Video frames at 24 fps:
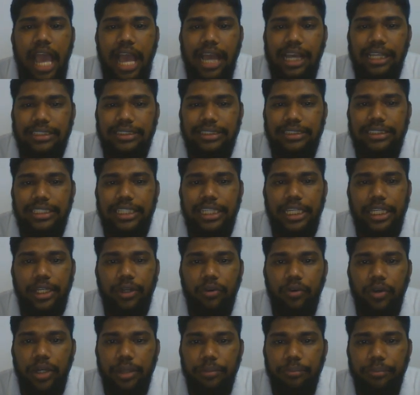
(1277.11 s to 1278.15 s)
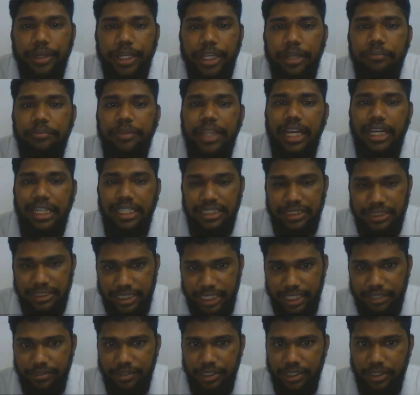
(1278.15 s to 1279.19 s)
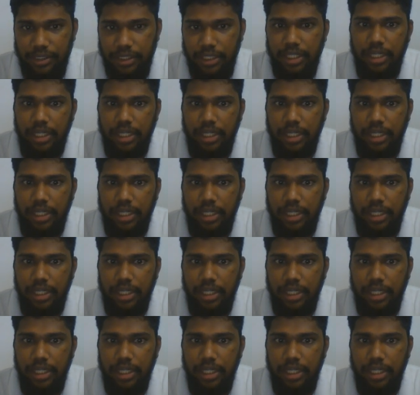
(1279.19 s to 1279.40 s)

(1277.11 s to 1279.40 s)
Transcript: as the equilibrium that is given.